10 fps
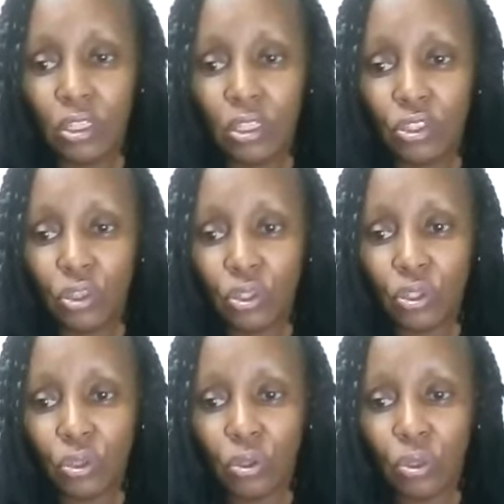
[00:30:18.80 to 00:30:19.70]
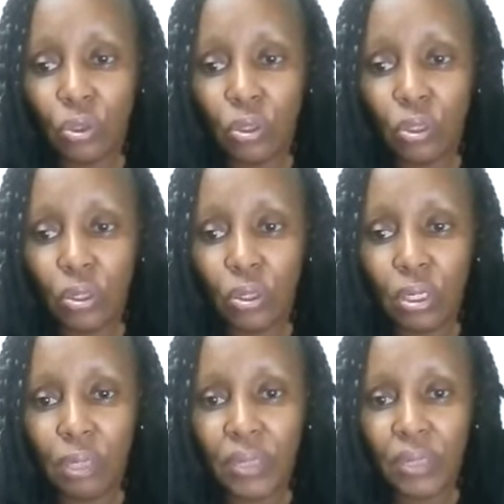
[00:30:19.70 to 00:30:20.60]
Joyce Odongo,
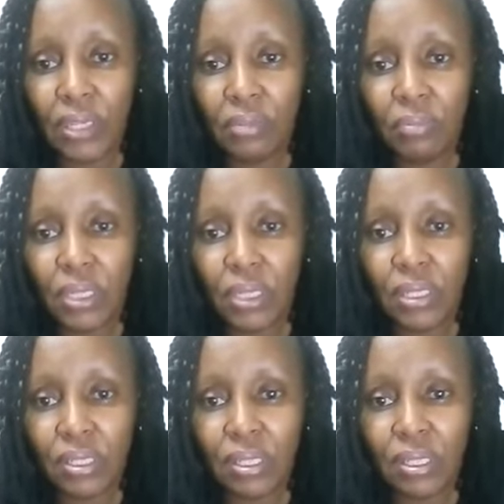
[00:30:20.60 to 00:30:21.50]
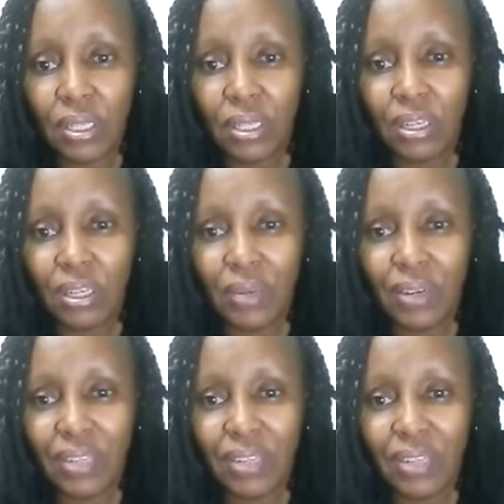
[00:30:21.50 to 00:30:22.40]
let me admit. My
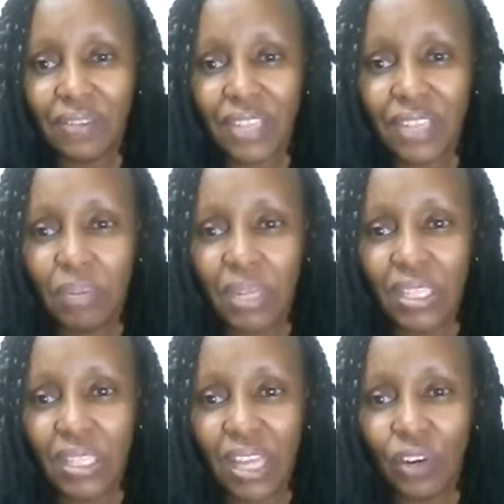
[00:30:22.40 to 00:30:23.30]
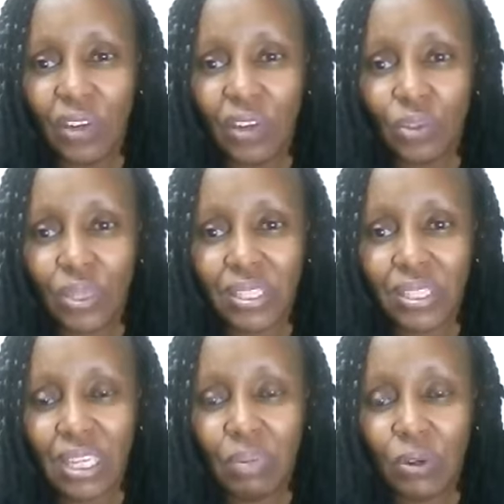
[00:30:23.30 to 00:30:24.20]
God, I have 10 minutes. I don't want to
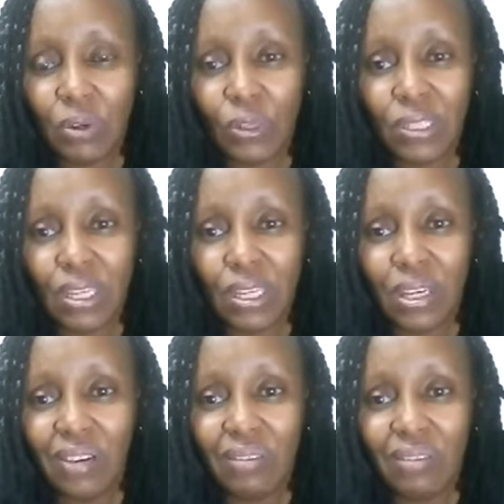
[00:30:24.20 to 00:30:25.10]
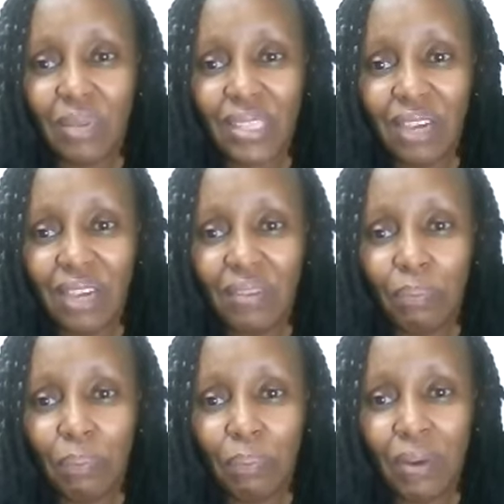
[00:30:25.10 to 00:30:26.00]
extend because we might have a
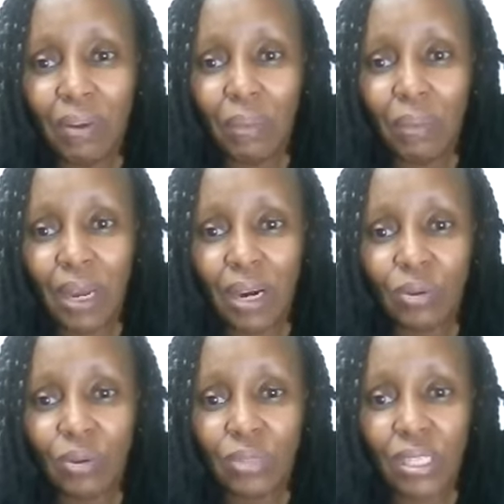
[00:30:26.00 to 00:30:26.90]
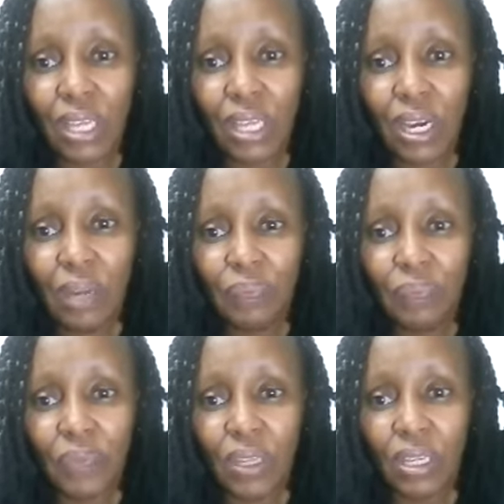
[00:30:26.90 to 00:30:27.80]
power blackout here.
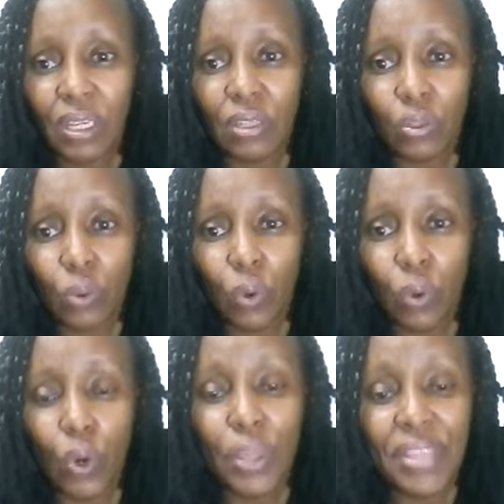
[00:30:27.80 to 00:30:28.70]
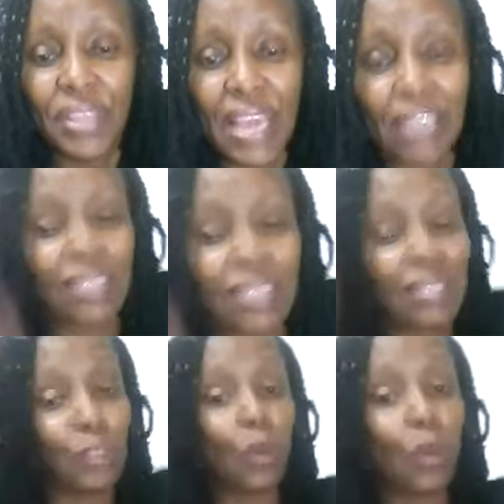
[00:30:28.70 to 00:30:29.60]
So, yes.
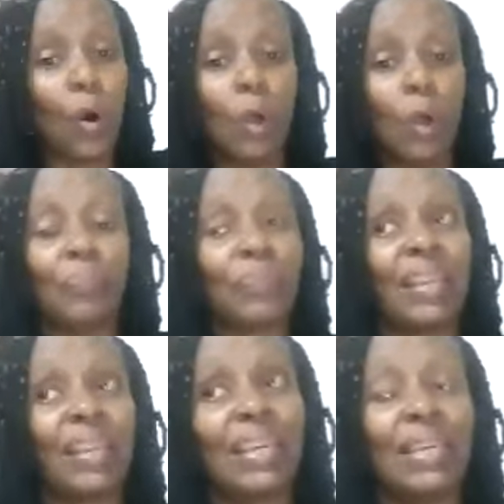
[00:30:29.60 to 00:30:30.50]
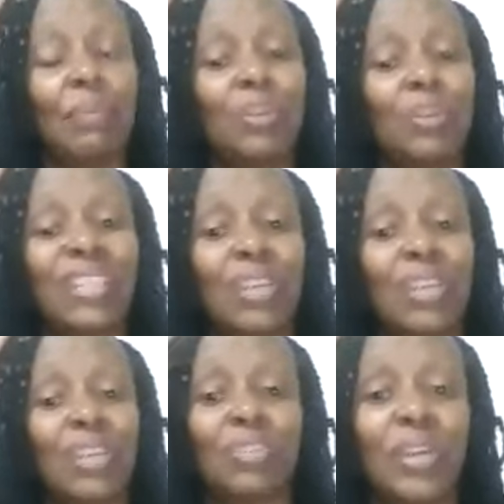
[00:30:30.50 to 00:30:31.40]
So, because actually
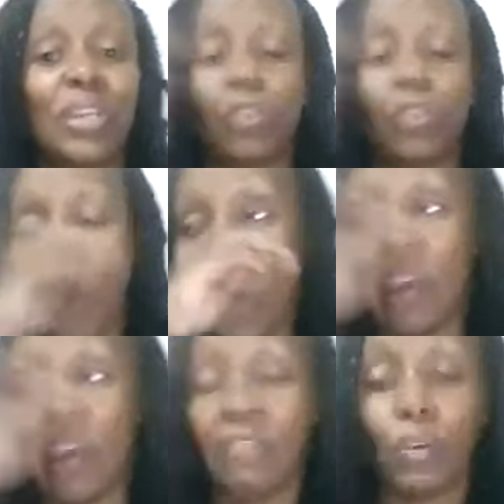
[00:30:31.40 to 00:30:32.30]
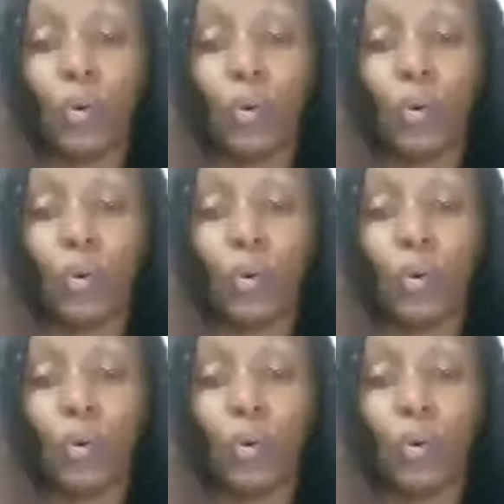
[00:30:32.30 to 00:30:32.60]
it's raining so heavily.